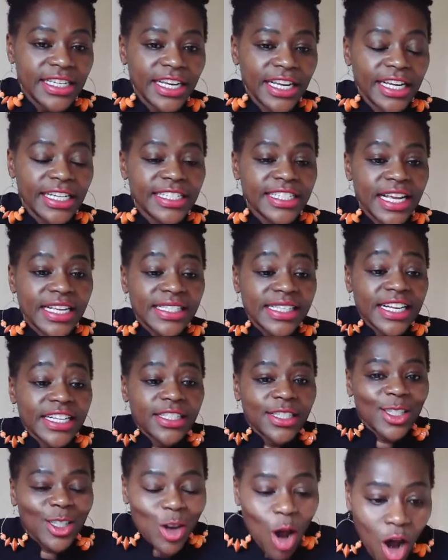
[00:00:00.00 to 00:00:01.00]
It
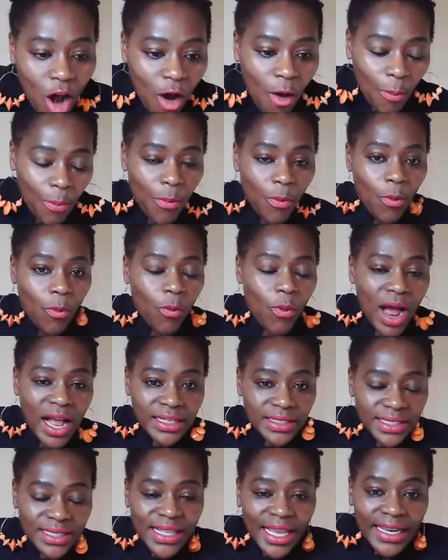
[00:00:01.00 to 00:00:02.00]
doesn't stop
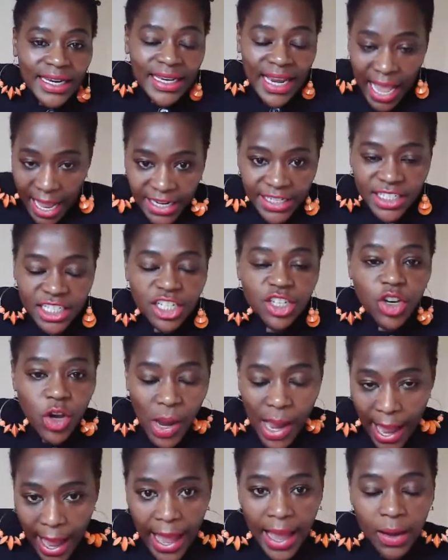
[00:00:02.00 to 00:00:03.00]
once they land in
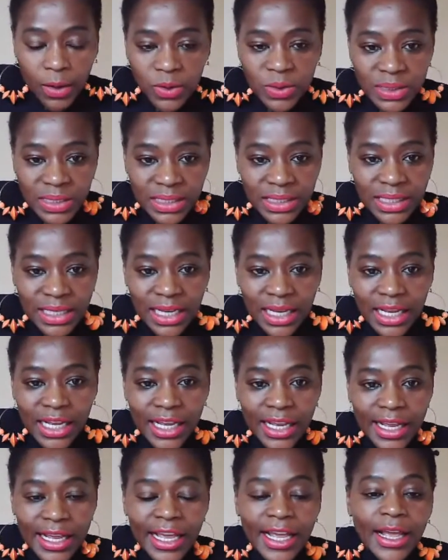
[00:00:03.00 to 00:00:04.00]
your house,
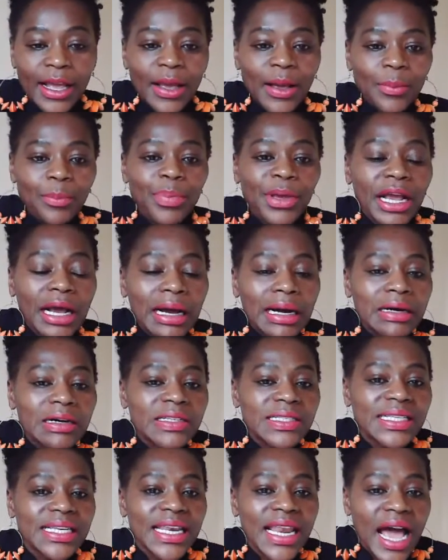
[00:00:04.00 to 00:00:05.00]

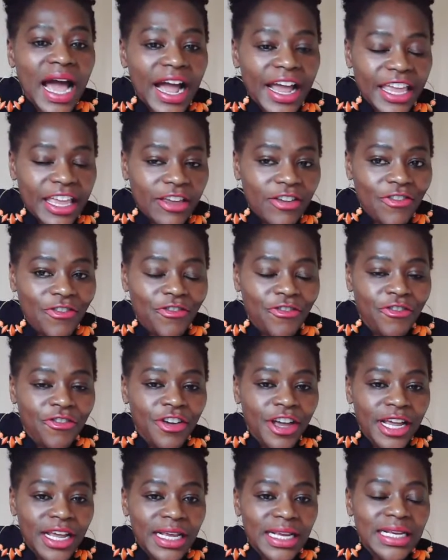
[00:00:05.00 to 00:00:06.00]
because life
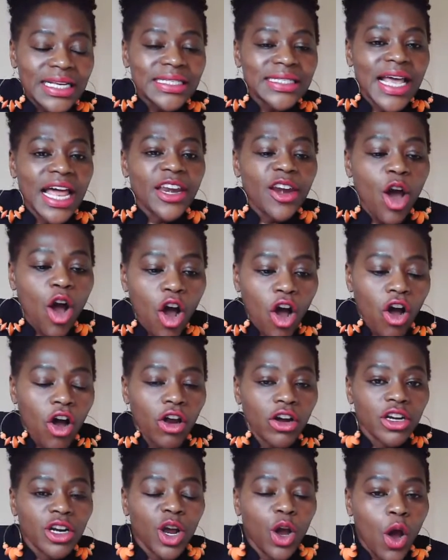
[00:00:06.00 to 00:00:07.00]
is an
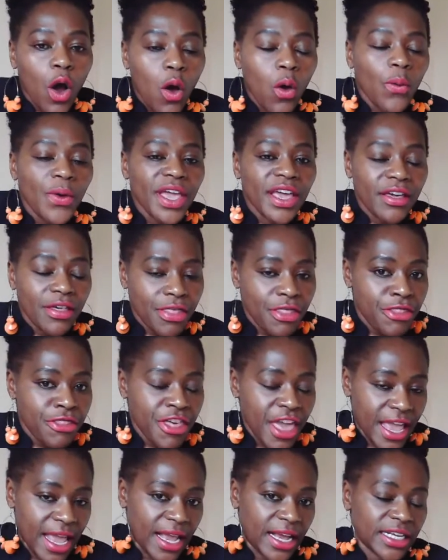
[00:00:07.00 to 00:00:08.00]
ongoing
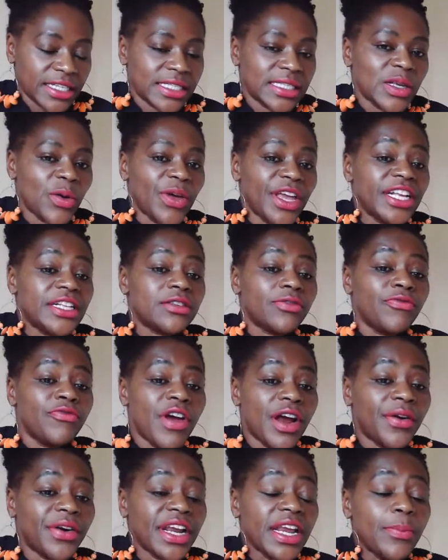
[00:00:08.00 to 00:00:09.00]
thing. So it's
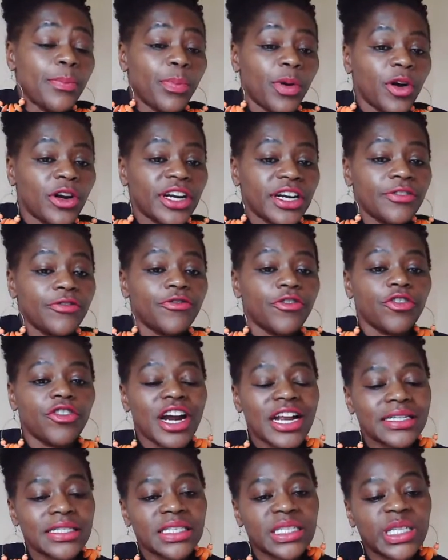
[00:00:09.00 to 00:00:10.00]
very important for
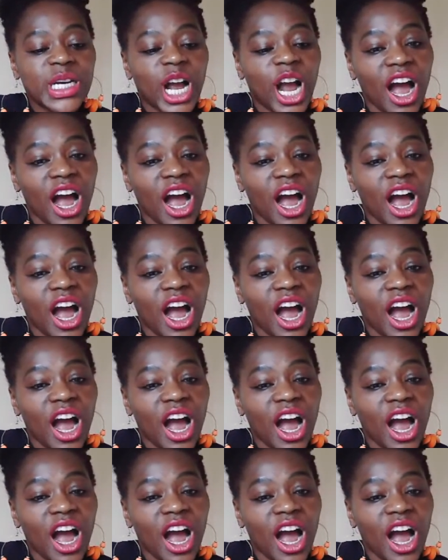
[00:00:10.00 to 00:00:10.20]
us to